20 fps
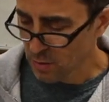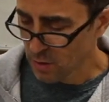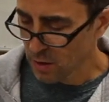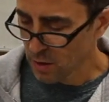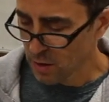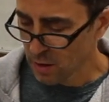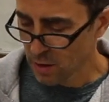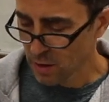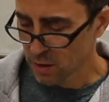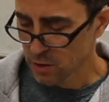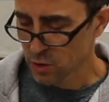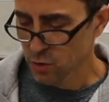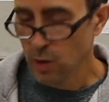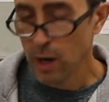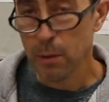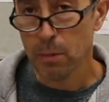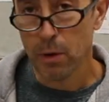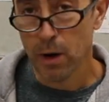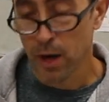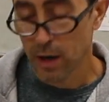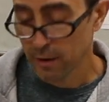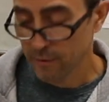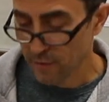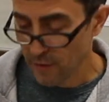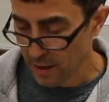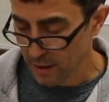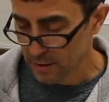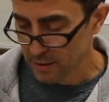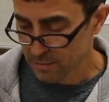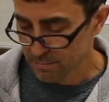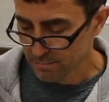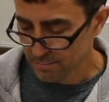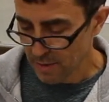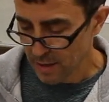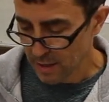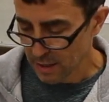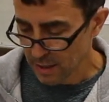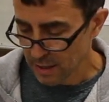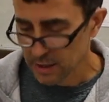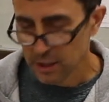a tripod effect.
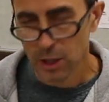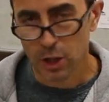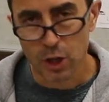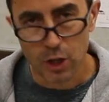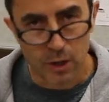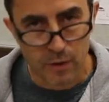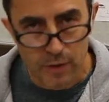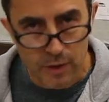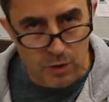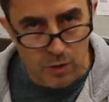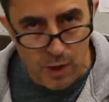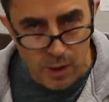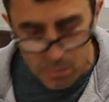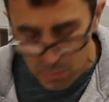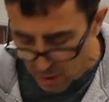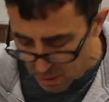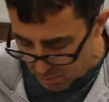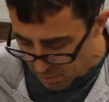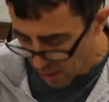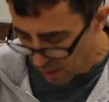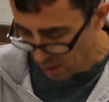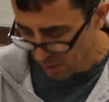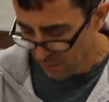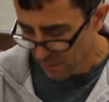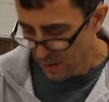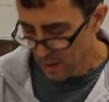I like the look of a tripod better.